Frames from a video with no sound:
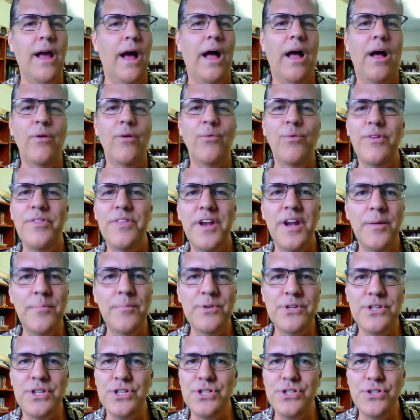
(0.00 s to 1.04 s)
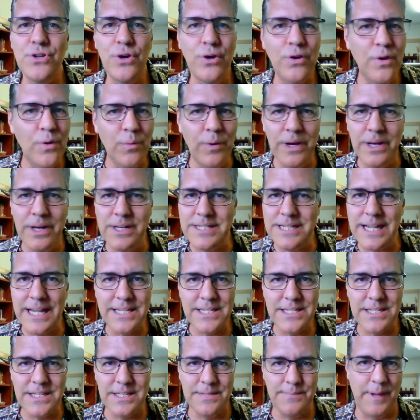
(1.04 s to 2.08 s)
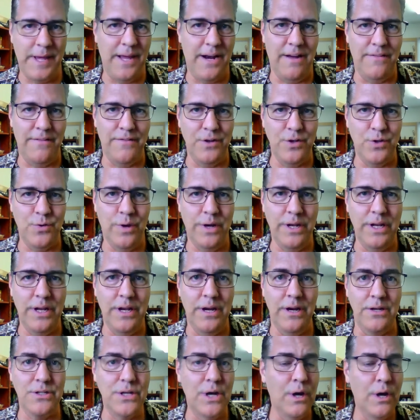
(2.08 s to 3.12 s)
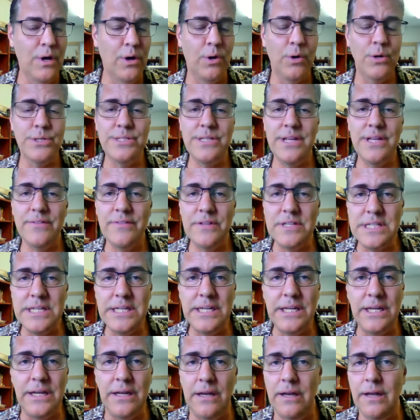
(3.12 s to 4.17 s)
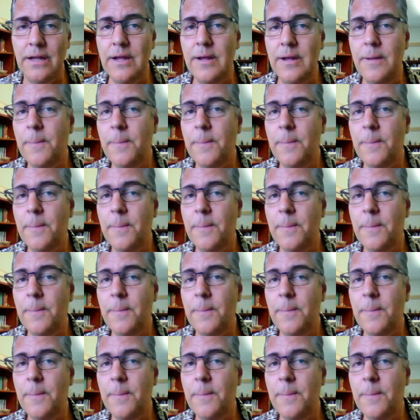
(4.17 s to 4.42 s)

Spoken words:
I'll run the numbers and show you what it takes to pay it off in 20 years, or 17.